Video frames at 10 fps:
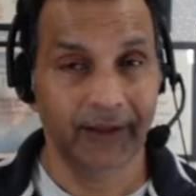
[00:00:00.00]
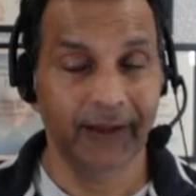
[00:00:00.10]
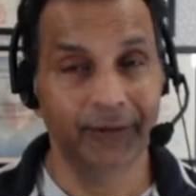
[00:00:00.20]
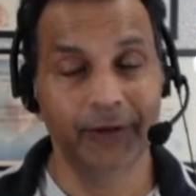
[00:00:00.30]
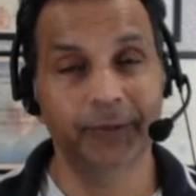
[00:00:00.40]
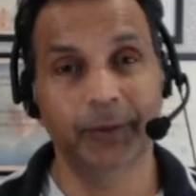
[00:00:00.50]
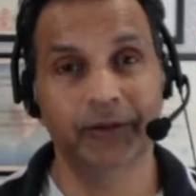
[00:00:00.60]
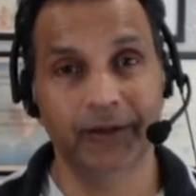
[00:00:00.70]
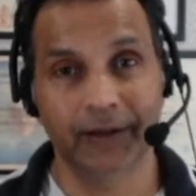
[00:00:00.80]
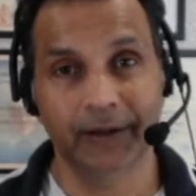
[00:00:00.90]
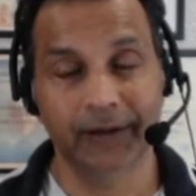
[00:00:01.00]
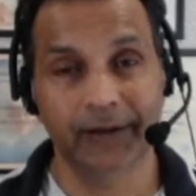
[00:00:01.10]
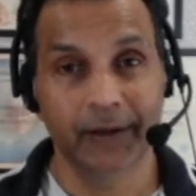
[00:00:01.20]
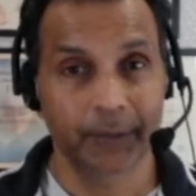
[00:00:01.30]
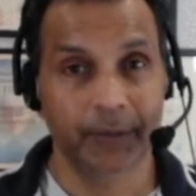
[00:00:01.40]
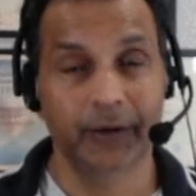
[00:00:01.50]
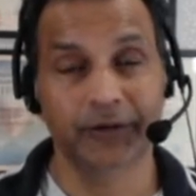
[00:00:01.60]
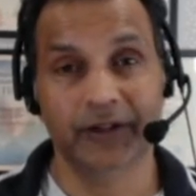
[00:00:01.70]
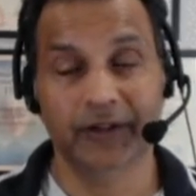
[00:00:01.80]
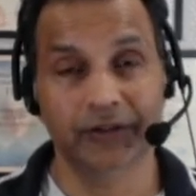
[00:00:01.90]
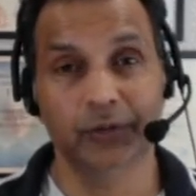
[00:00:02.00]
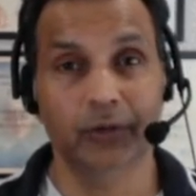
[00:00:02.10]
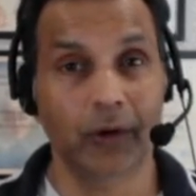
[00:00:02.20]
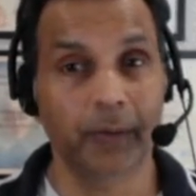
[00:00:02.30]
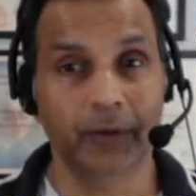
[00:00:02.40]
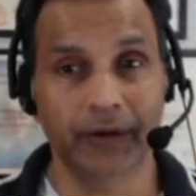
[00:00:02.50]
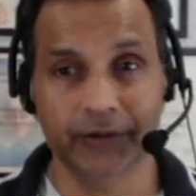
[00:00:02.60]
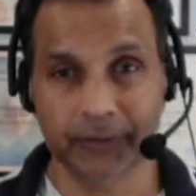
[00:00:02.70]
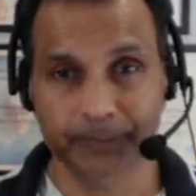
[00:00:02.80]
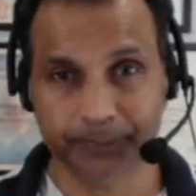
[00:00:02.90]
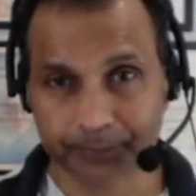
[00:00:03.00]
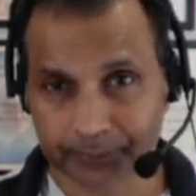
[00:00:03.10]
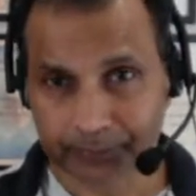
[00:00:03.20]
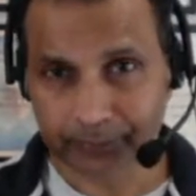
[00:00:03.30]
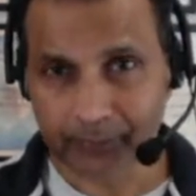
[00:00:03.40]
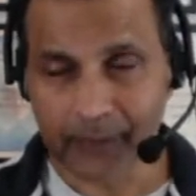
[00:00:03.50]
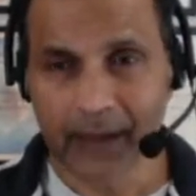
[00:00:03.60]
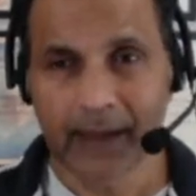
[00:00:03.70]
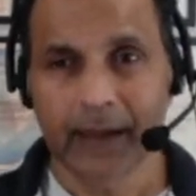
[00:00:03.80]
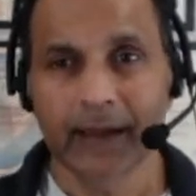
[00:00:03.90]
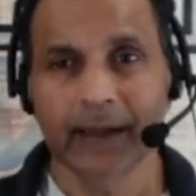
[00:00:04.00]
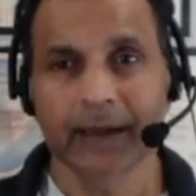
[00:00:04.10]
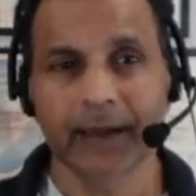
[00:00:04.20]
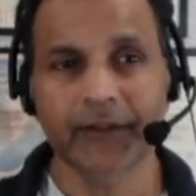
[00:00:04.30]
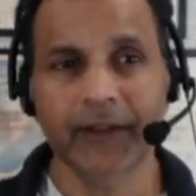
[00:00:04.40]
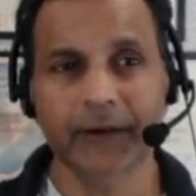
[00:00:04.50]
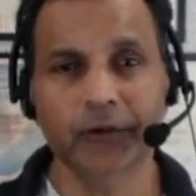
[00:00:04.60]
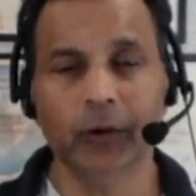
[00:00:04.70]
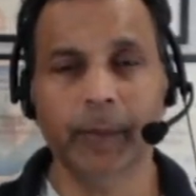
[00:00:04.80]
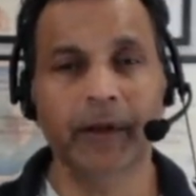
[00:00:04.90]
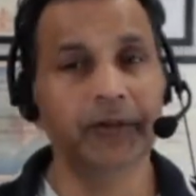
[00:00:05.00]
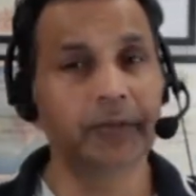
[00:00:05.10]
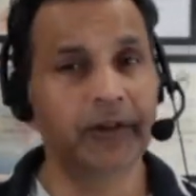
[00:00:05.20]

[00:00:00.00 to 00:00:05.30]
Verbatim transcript: in this particular process or operation. Let's now talk about some